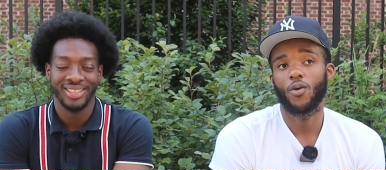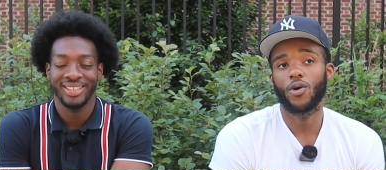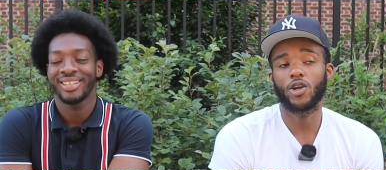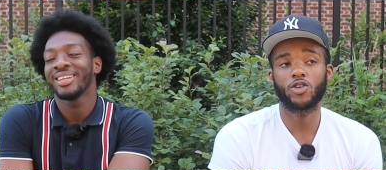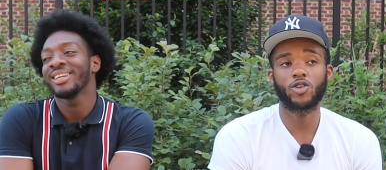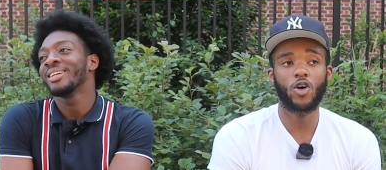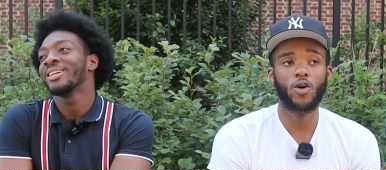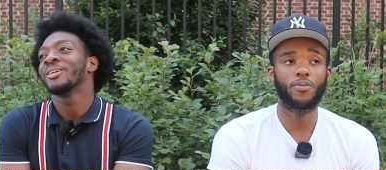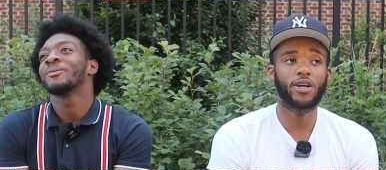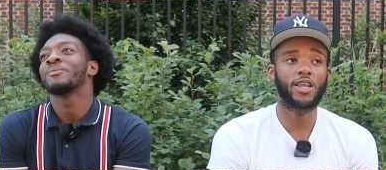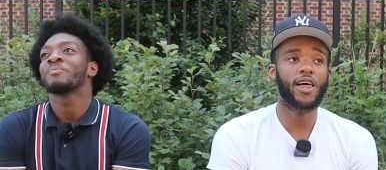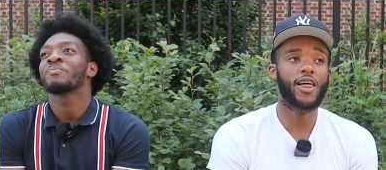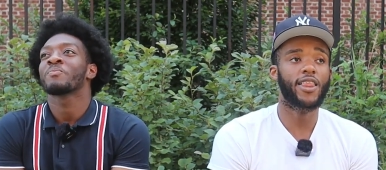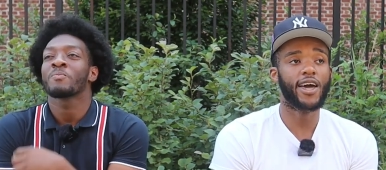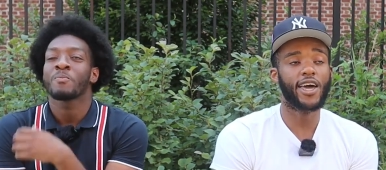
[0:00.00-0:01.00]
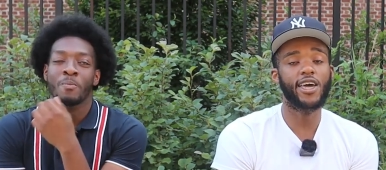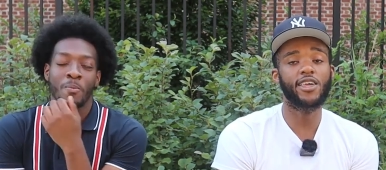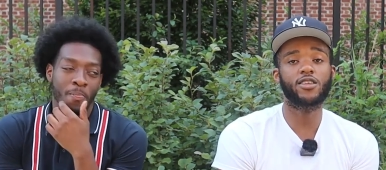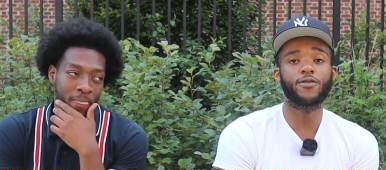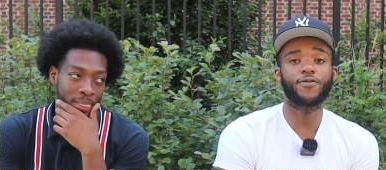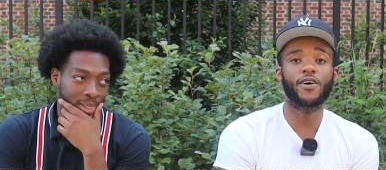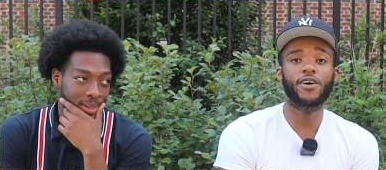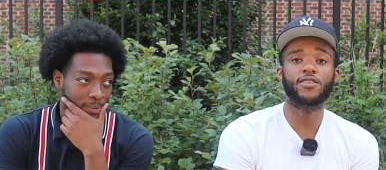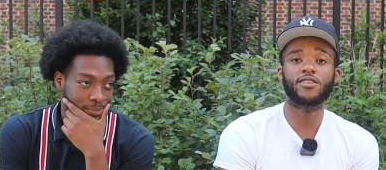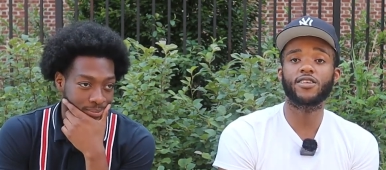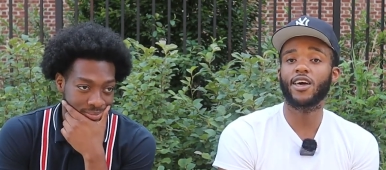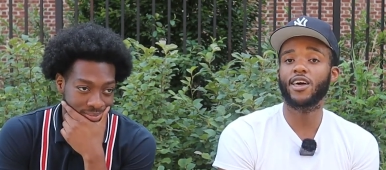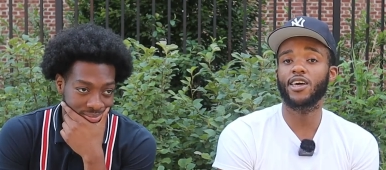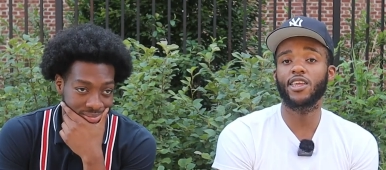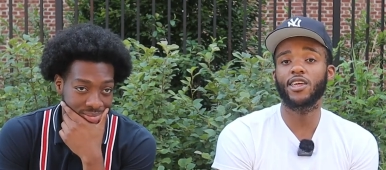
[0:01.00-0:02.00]
Speaker 1: we don't know. But like his defense is
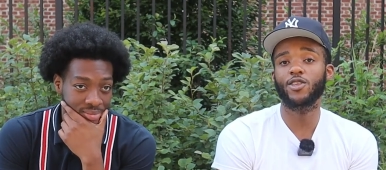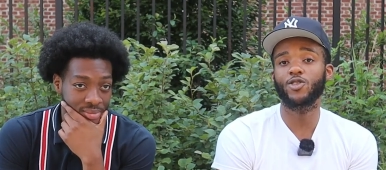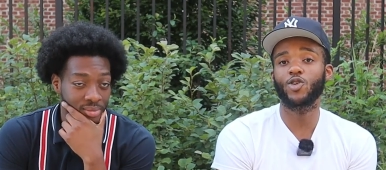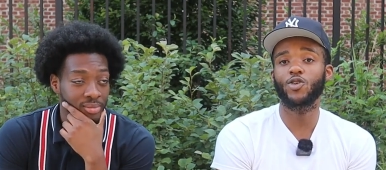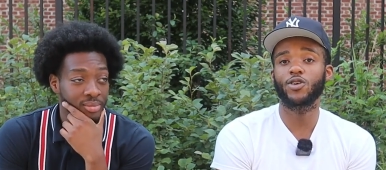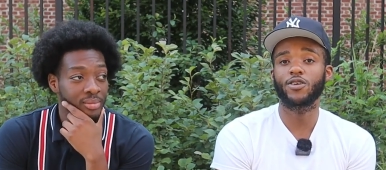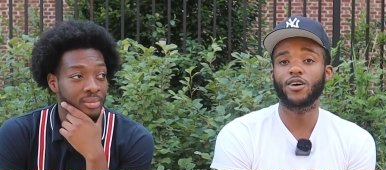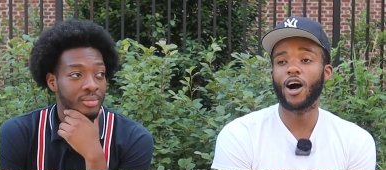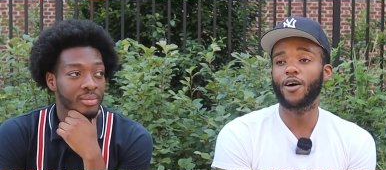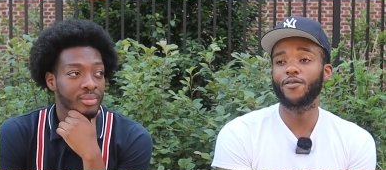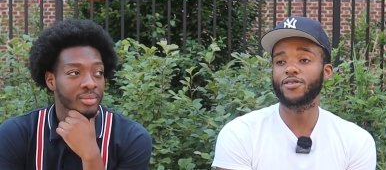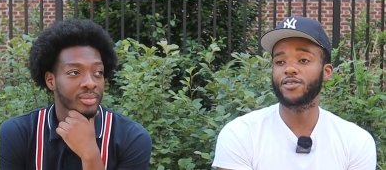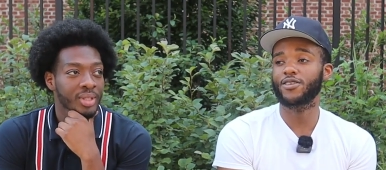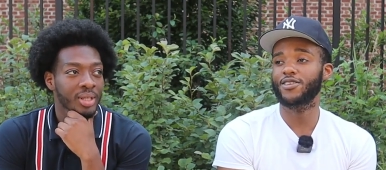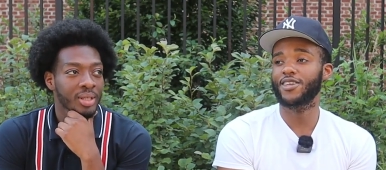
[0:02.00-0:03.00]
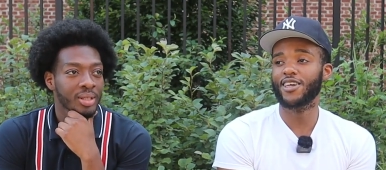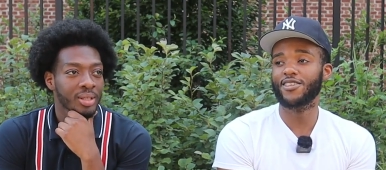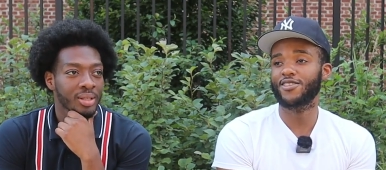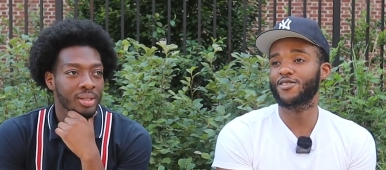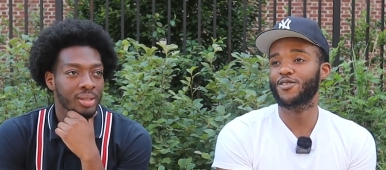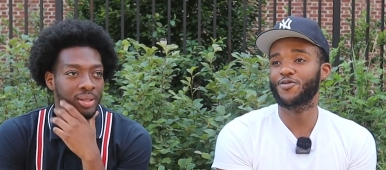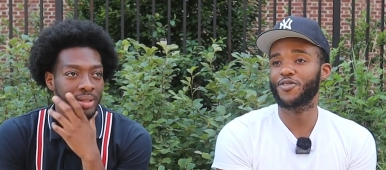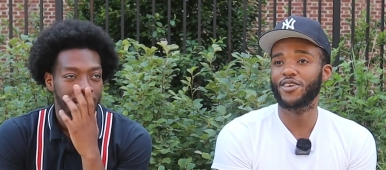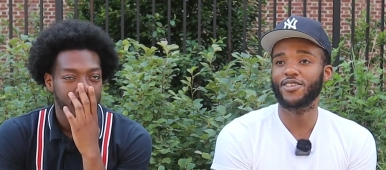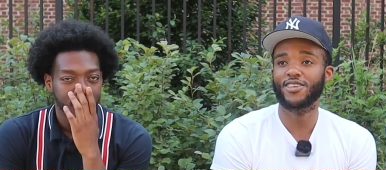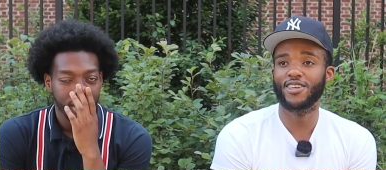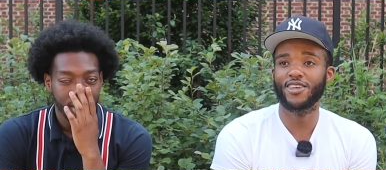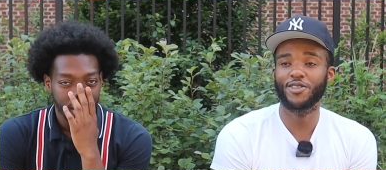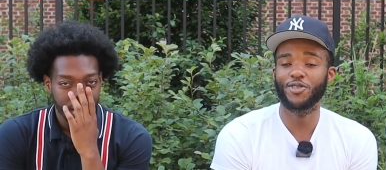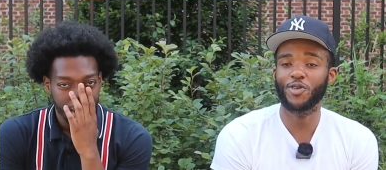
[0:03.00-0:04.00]
that he didn't do it. Obviously, that's his defense. He
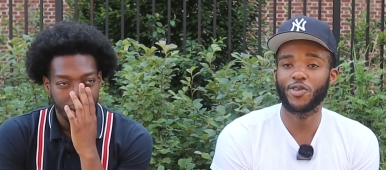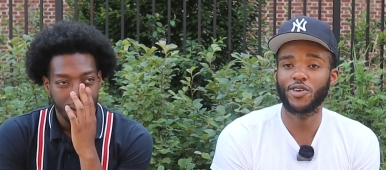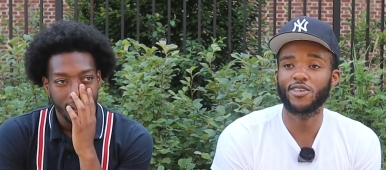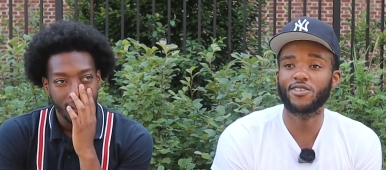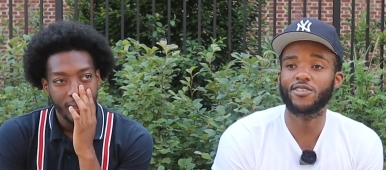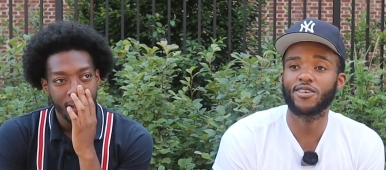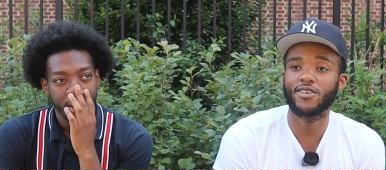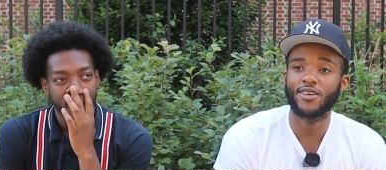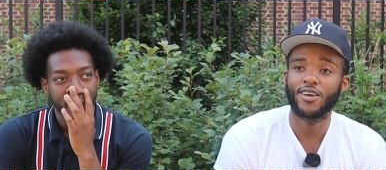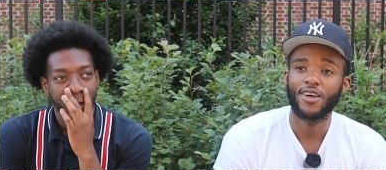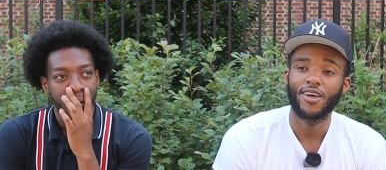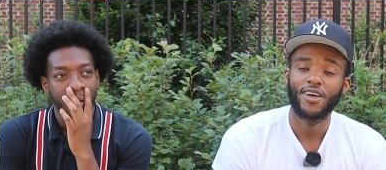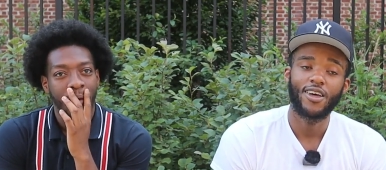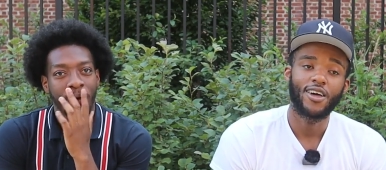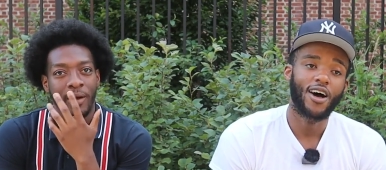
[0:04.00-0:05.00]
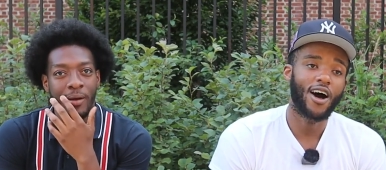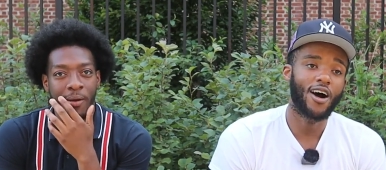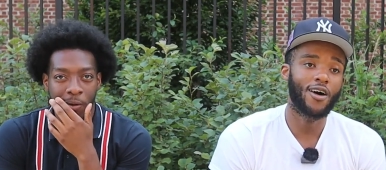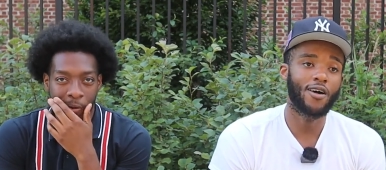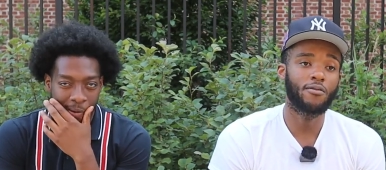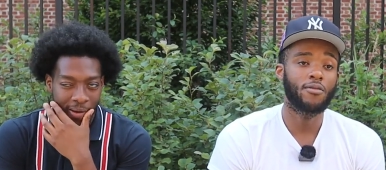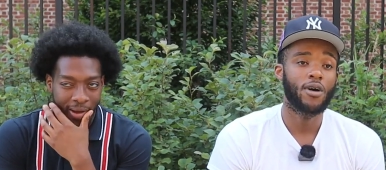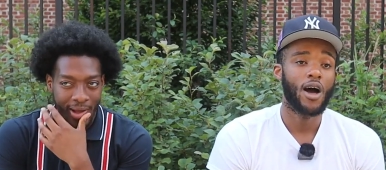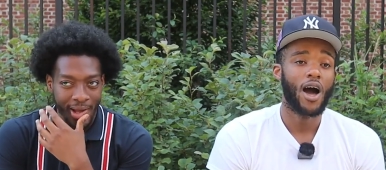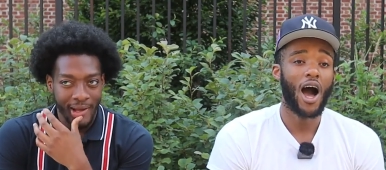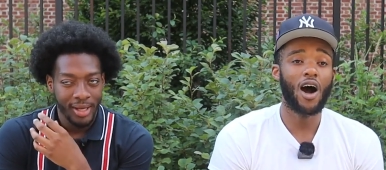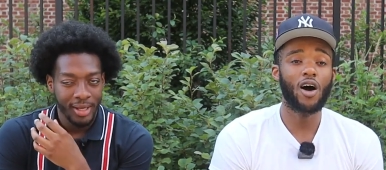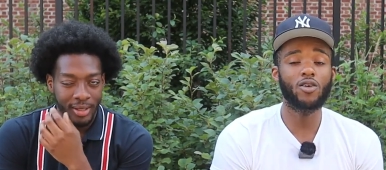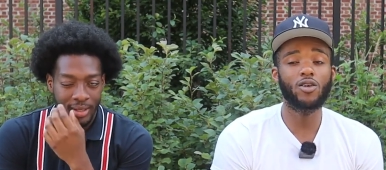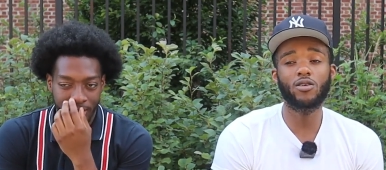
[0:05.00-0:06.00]
didn't do it and shit. I don't
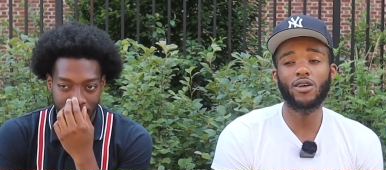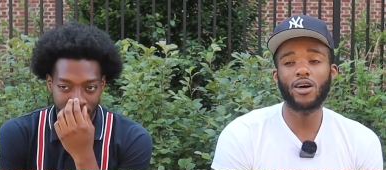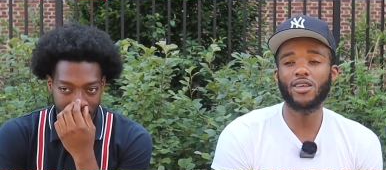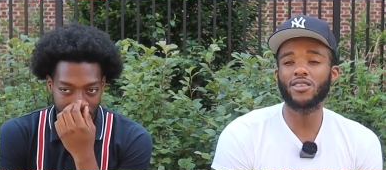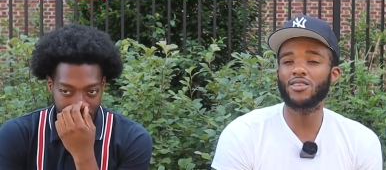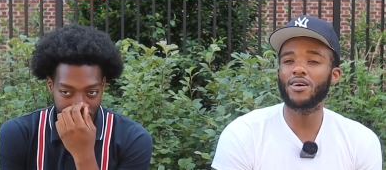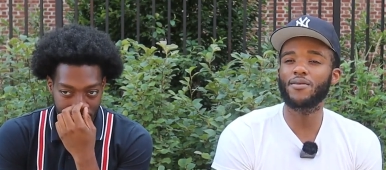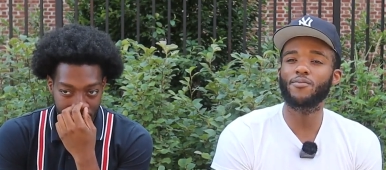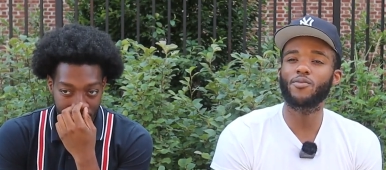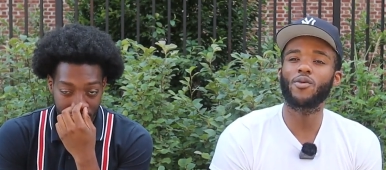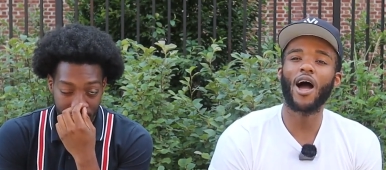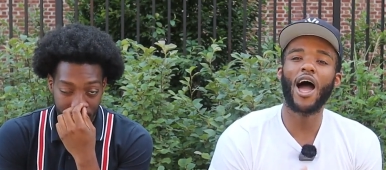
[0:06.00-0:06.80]
know the incident.